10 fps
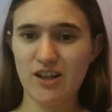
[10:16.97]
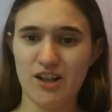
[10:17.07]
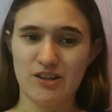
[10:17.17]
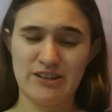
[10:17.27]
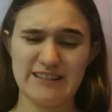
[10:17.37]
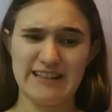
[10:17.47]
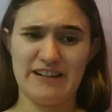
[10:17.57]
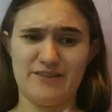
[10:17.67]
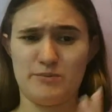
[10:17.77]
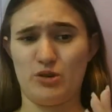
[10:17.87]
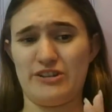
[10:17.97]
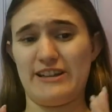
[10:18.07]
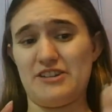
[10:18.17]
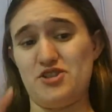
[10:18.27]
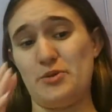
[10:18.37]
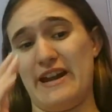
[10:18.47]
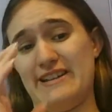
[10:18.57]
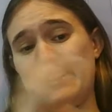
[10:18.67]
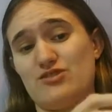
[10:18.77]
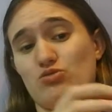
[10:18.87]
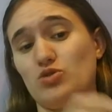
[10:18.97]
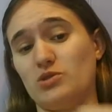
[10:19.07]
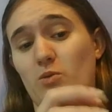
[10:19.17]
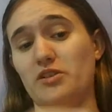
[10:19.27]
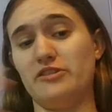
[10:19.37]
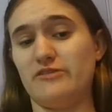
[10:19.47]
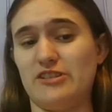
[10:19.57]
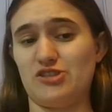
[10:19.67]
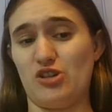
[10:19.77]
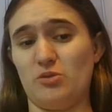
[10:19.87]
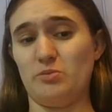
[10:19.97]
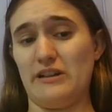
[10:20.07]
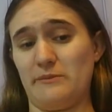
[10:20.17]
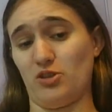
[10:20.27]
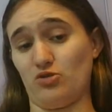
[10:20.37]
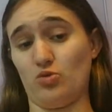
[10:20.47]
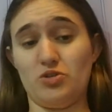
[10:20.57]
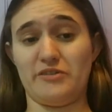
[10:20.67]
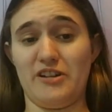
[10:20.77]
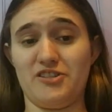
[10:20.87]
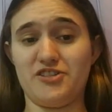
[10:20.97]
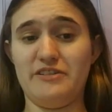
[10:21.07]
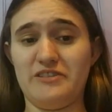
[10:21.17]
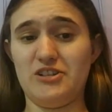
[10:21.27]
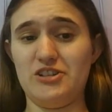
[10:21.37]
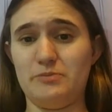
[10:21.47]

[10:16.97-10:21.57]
So that's kind of an important thing, is you can't take the rules of one universe and try to apply them to the rules of another universe,